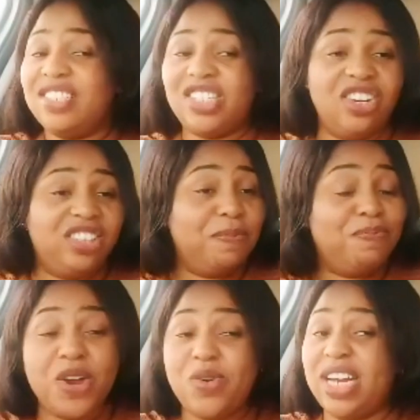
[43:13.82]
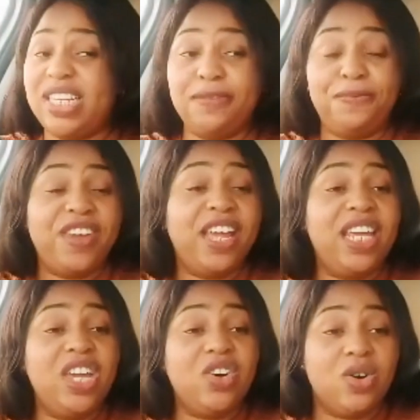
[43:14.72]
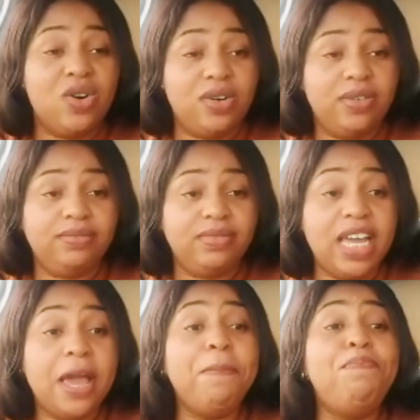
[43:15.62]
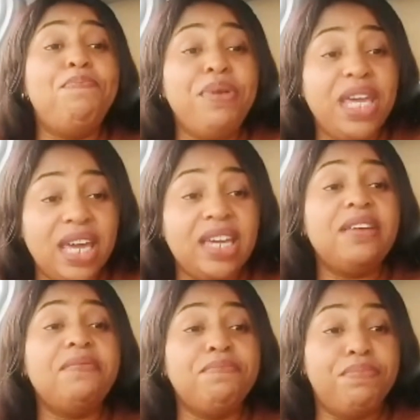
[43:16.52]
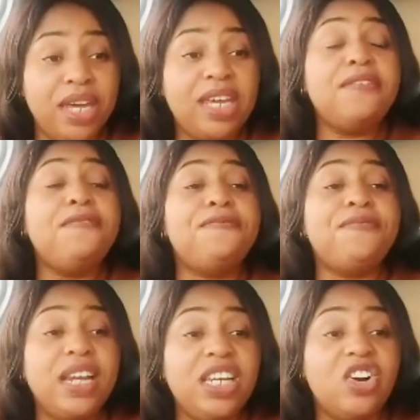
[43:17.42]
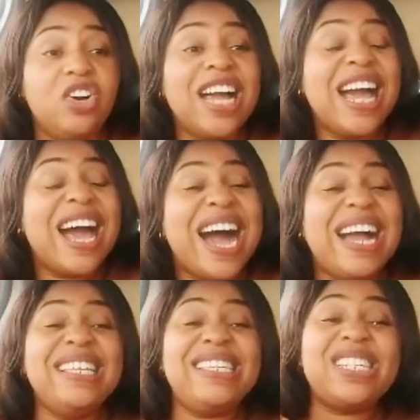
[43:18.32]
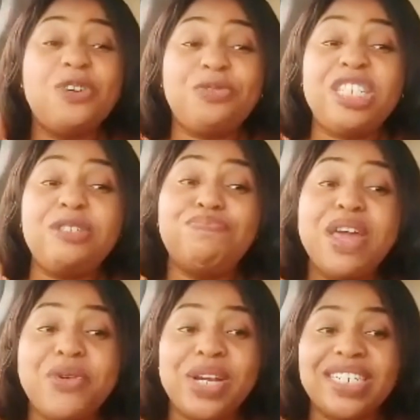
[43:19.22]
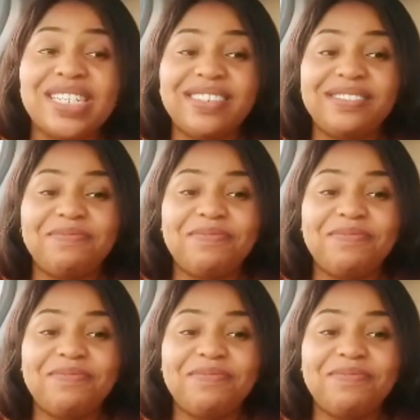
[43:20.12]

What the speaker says: Such a parent is a failure. A big, big failure. And a selfish parent.